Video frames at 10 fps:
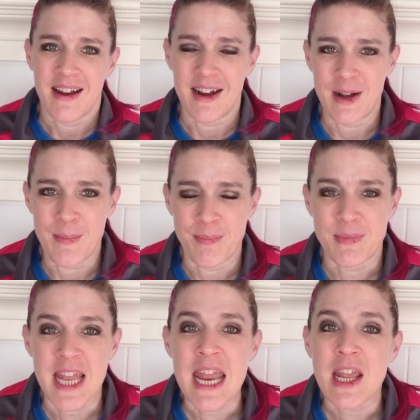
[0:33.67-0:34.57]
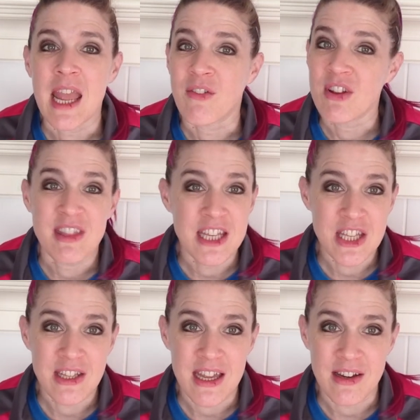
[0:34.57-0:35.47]
Um, take
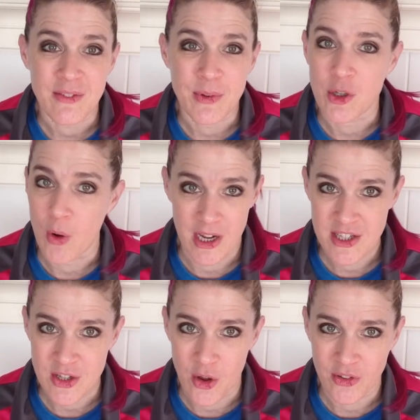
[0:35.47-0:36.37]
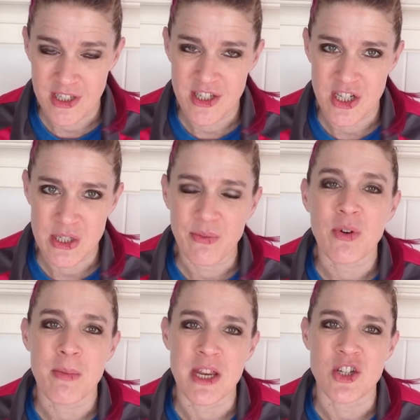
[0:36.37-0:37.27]
everything with a grain of salt. It's just
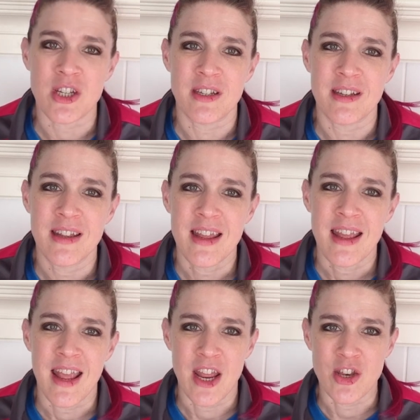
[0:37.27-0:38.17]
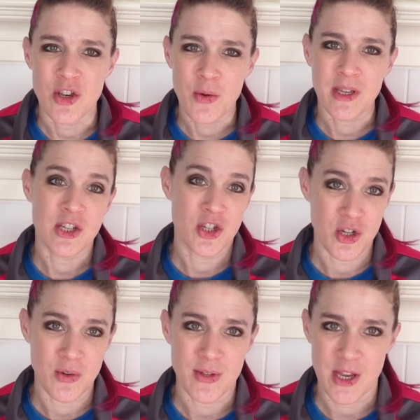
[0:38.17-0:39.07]
information, and you get to
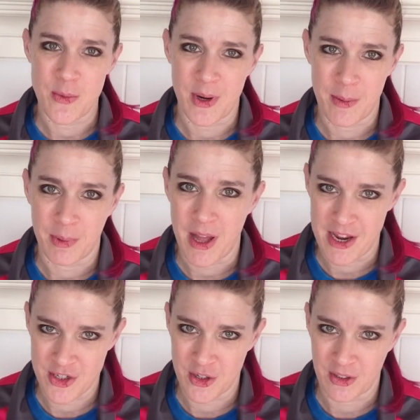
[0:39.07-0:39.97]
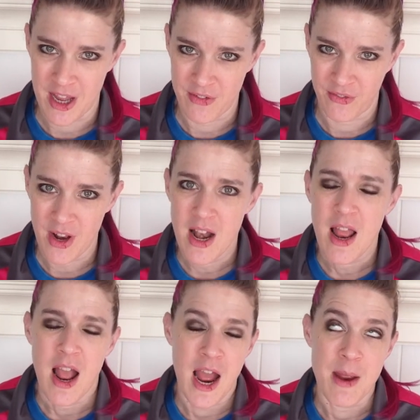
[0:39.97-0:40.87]
choose how you want to apply it to your life.
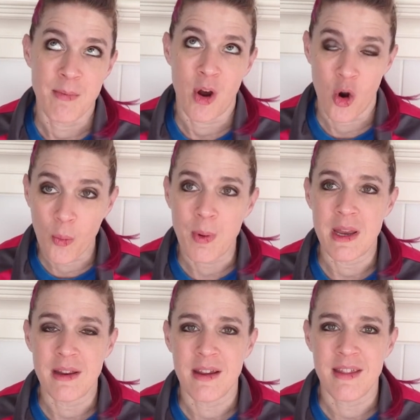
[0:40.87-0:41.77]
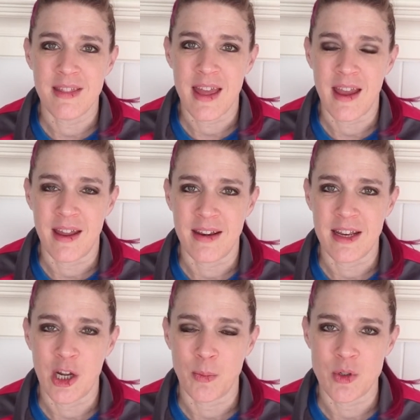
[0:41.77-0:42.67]
I'm hoping that
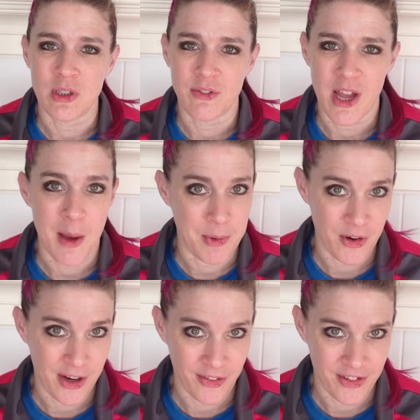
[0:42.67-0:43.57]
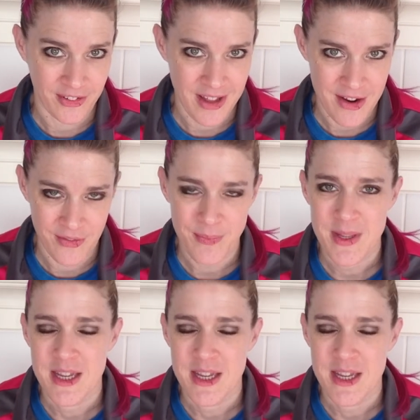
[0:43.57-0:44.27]
it helps you live a happier, healthier life.